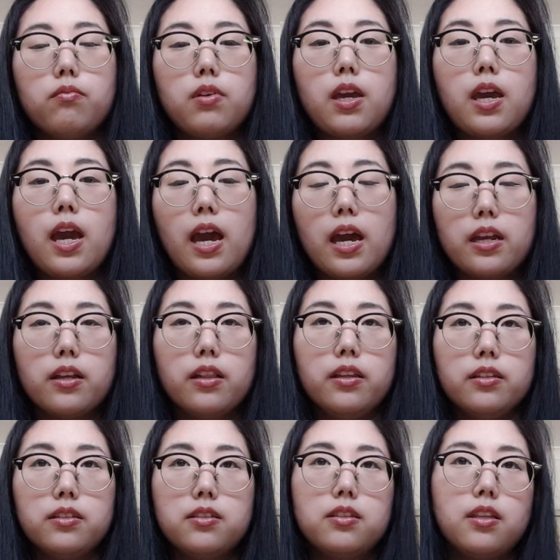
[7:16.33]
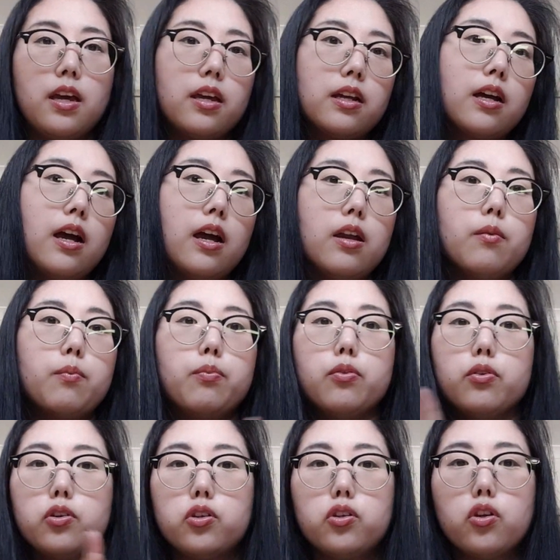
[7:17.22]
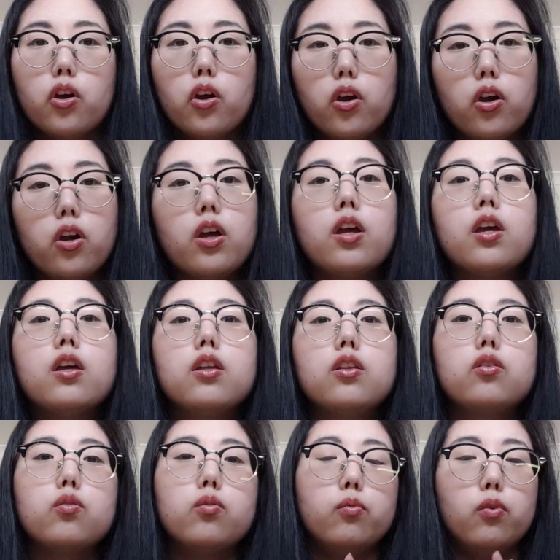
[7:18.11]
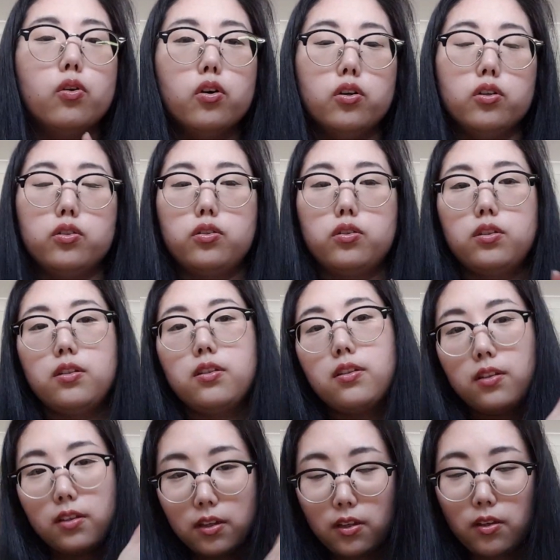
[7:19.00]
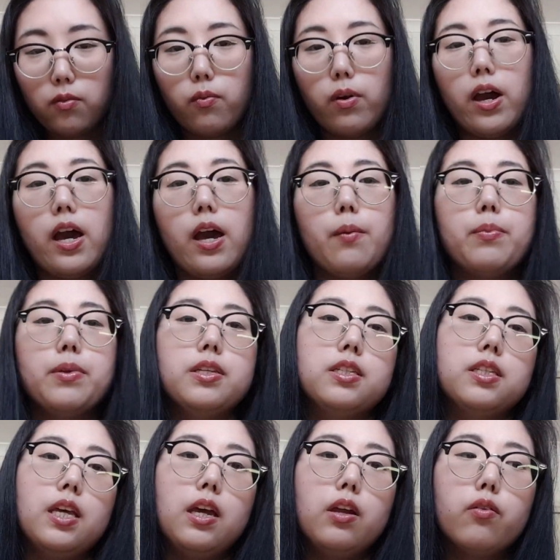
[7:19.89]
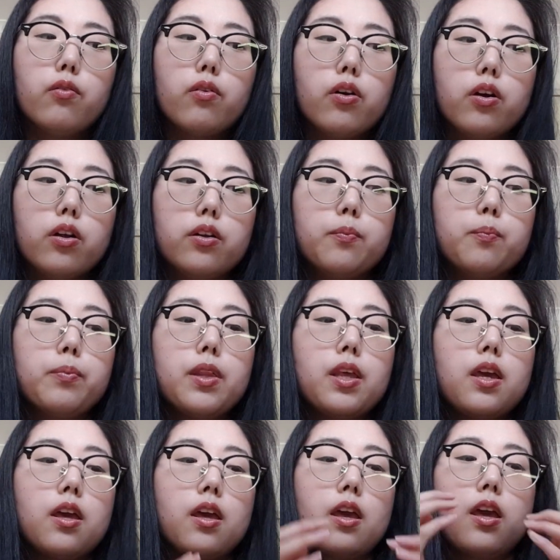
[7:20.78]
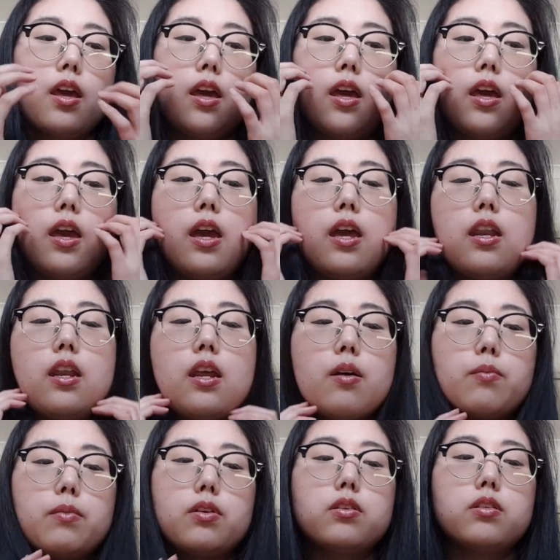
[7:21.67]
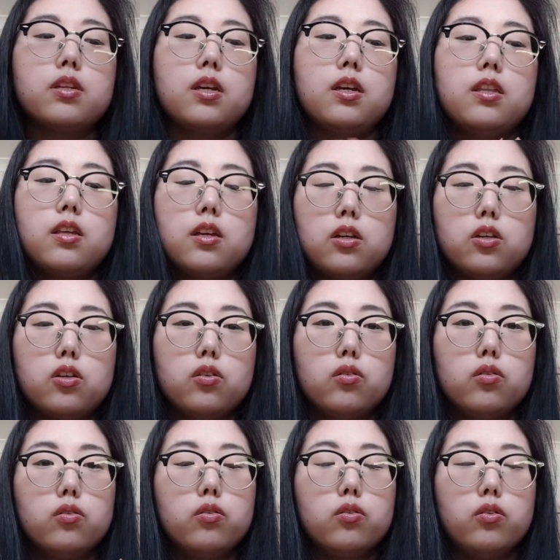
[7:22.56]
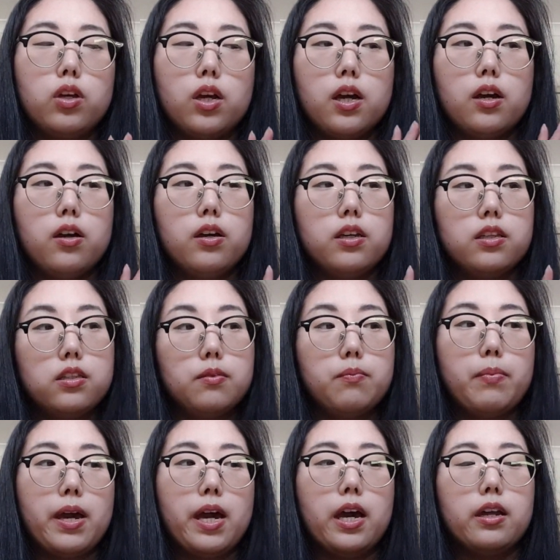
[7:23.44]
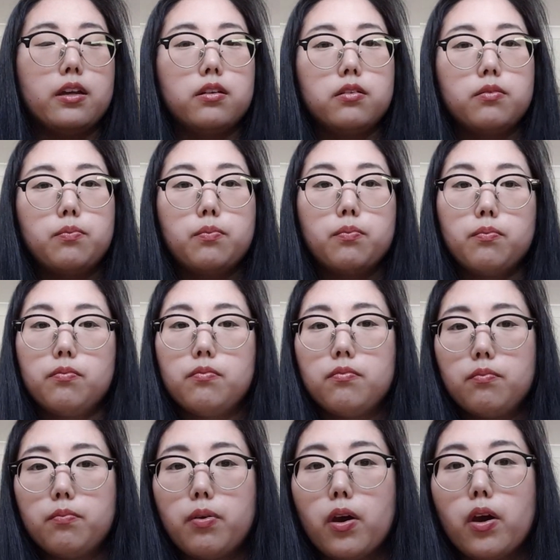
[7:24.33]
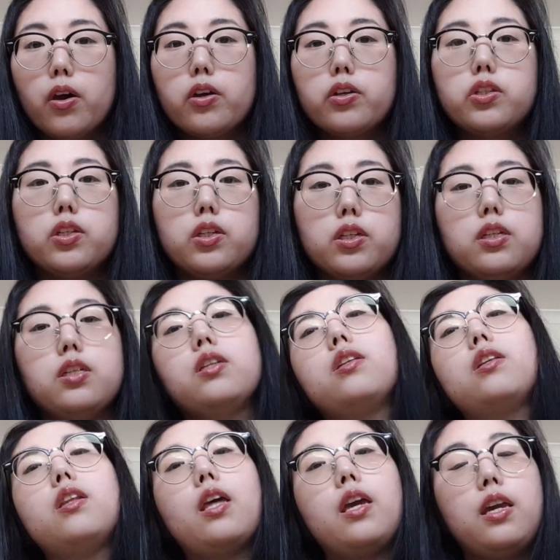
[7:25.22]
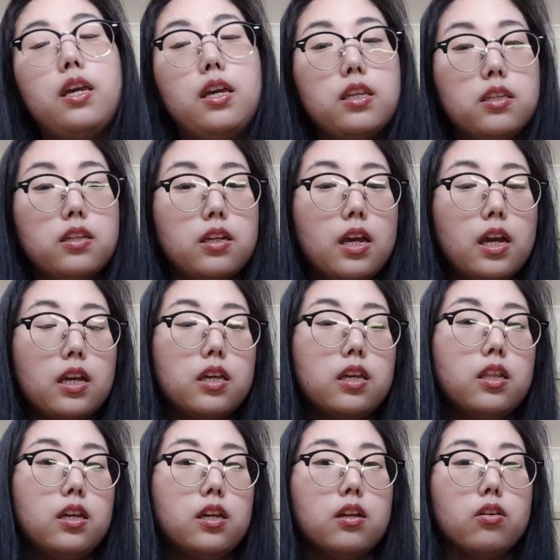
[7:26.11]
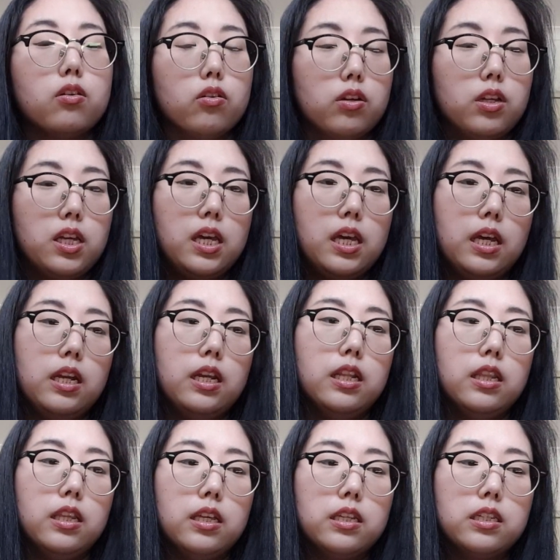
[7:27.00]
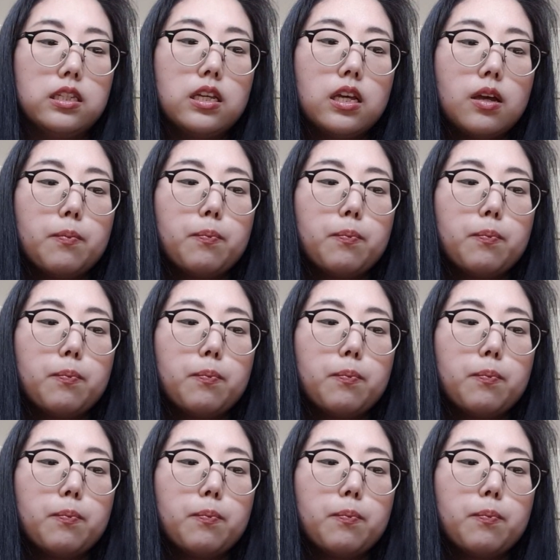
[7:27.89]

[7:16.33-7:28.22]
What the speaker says: catalyst that kind of pushed her towards what happens later on. And I'm not saying that Hyoya is a bad person. Like, he's actually a good kid in this.